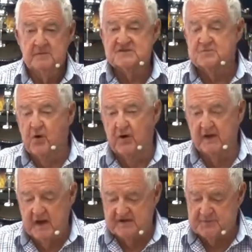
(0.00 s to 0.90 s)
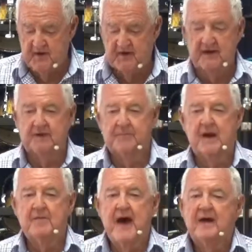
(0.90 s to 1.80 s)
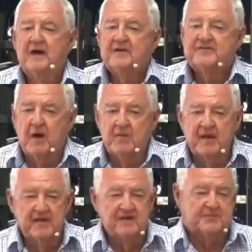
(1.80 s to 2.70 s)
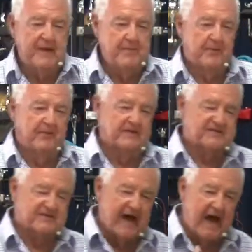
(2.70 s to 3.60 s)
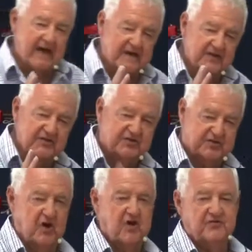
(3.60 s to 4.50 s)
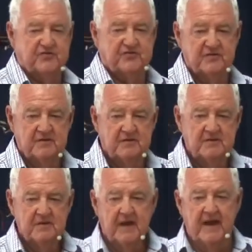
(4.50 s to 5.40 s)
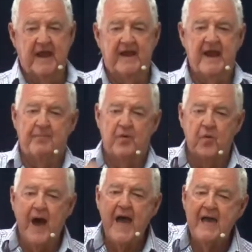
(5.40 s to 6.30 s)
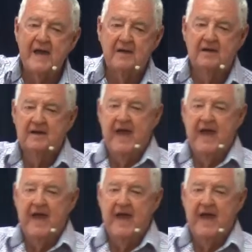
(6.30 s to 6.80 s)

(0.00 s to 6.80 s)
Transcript: This morning I spoke a little bit about so many of these people that started in the church and ended up away.